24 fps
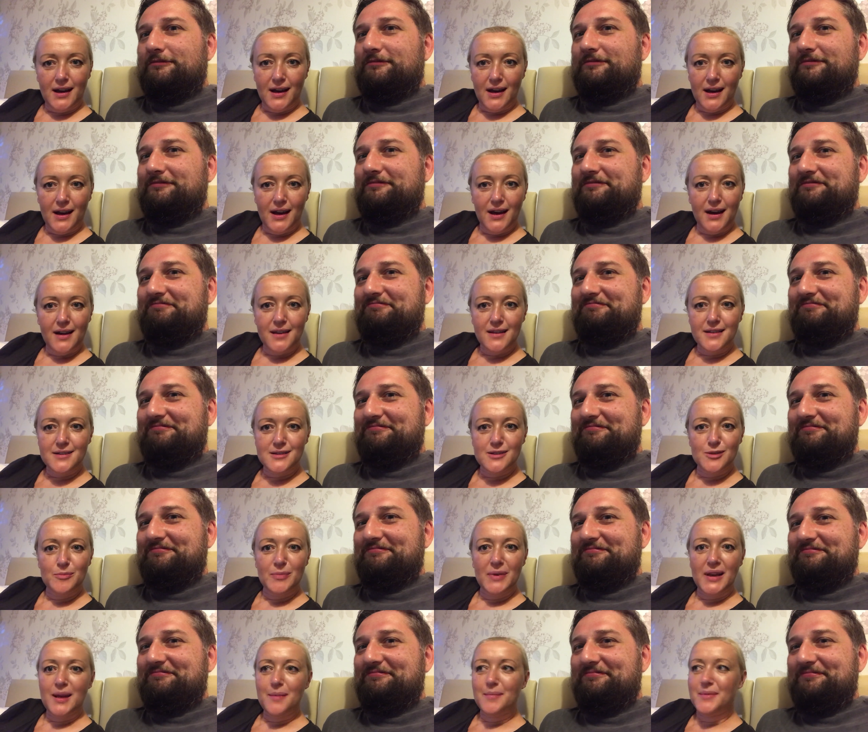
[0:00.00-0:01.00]
Speaker 1: are ah, there's
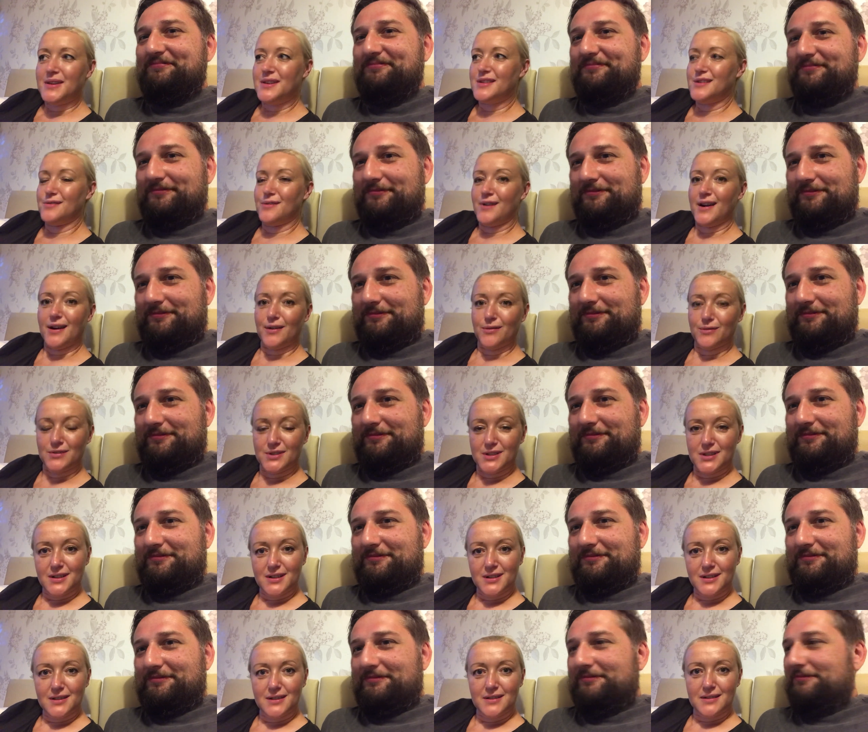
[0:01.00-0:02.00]
there some lemons around?
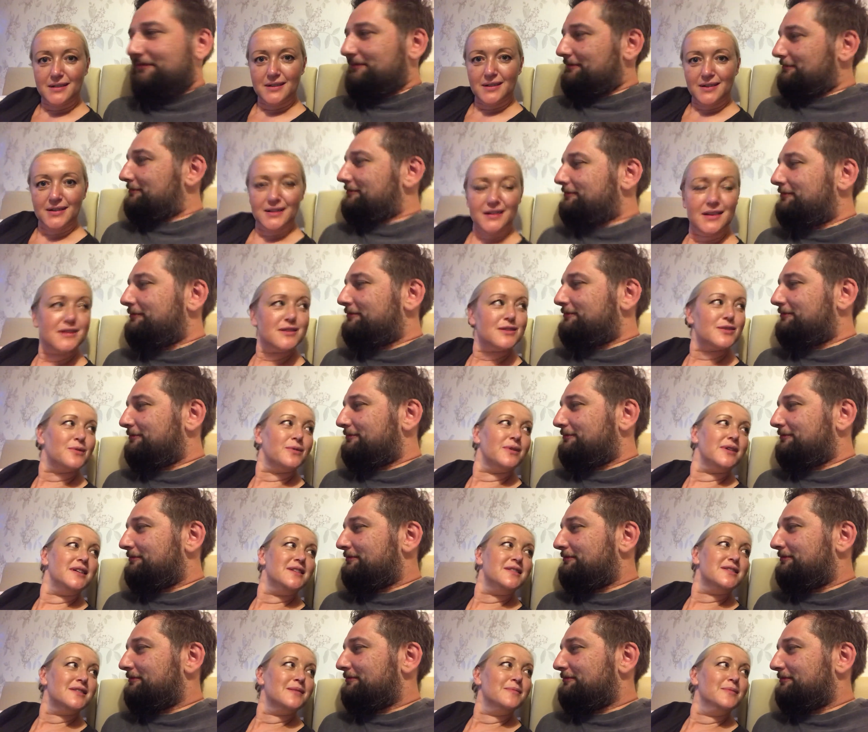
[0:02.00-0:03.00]
And they'd
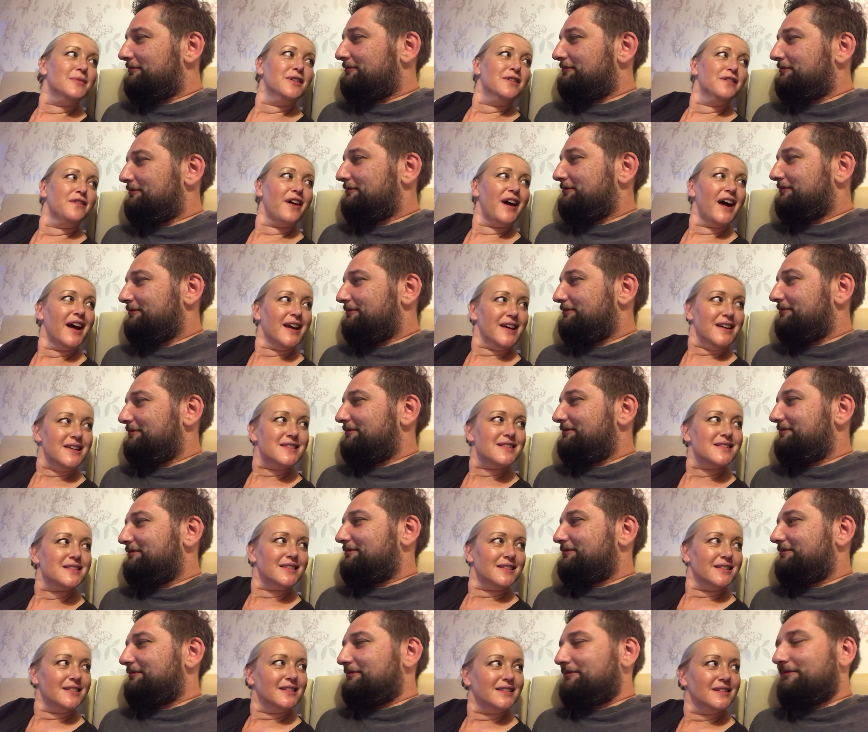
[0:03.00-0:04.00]
squeezed them over
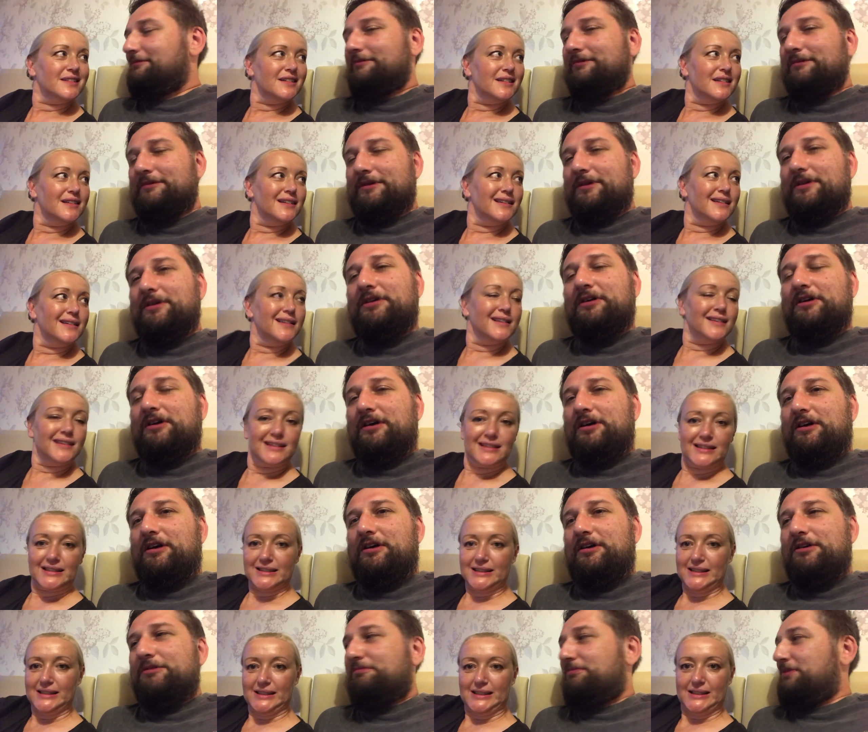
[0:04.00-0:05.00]
ice.
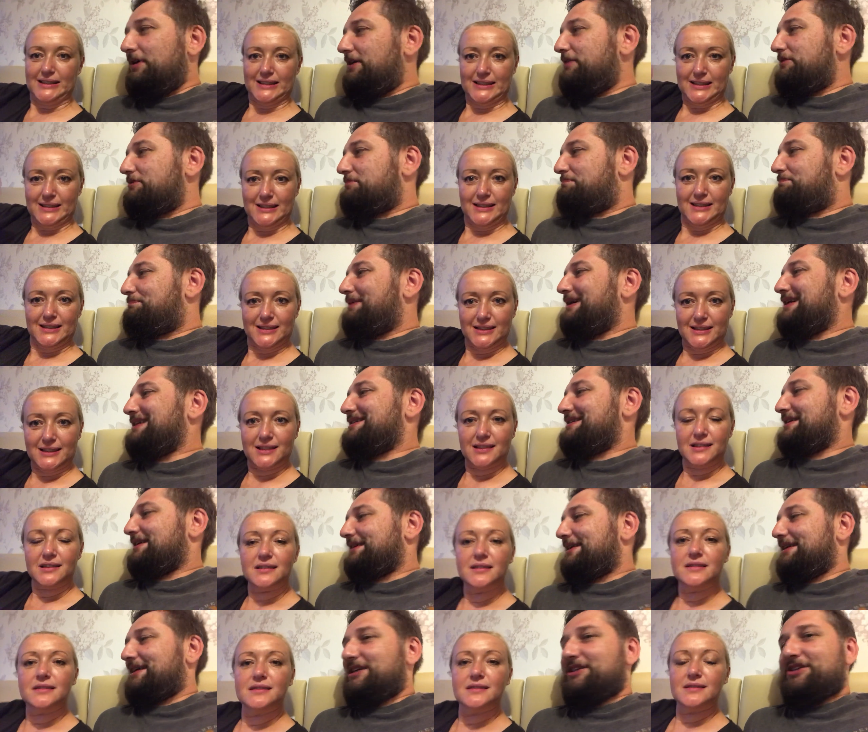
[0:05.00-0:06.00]
Speaker 2: It was
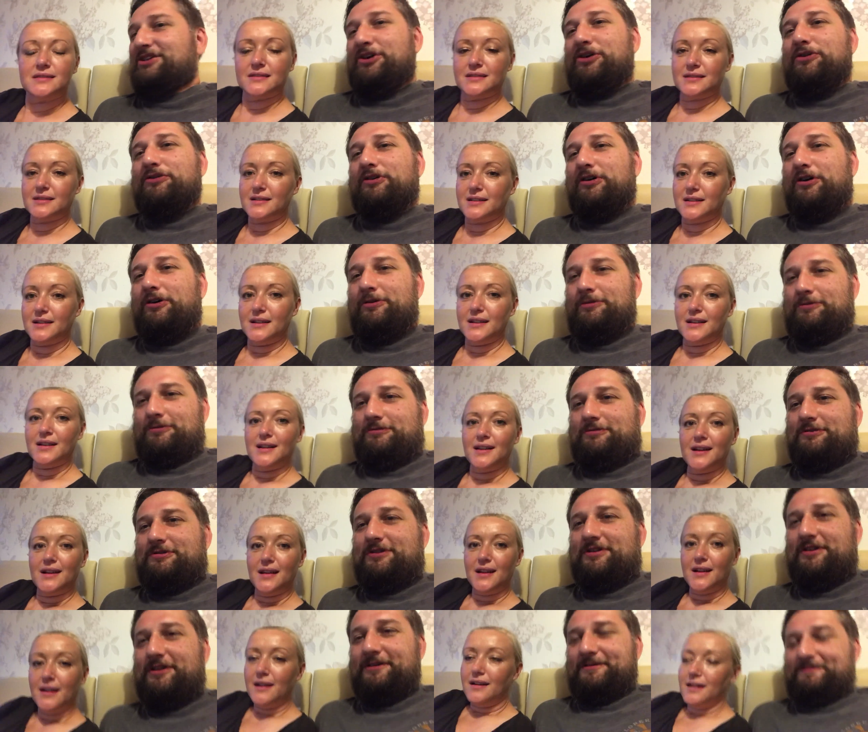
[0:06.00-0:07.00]
basically a snow cone,
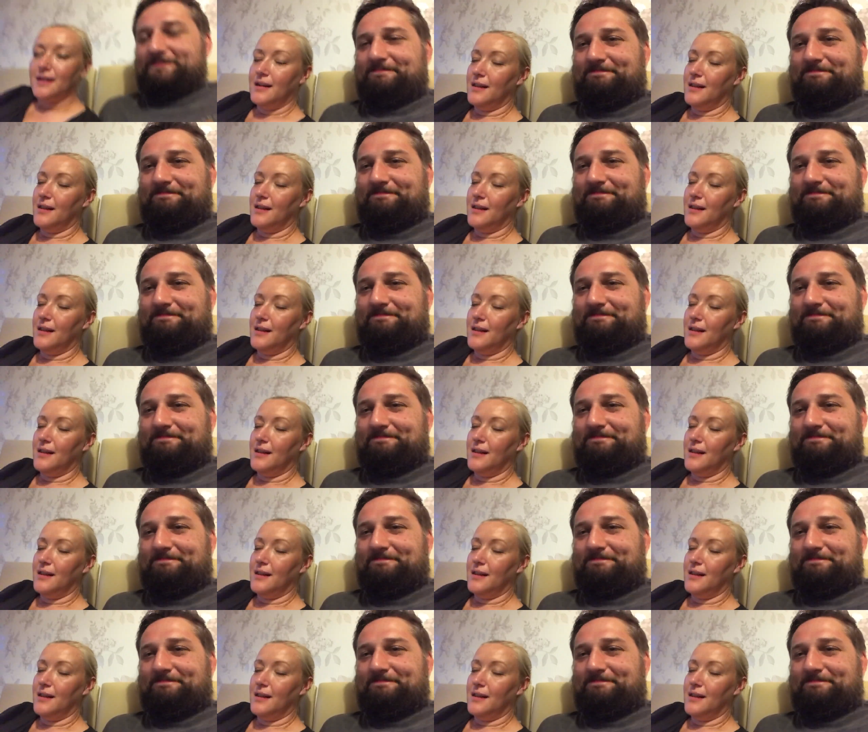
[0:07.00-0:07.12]
wasn't it?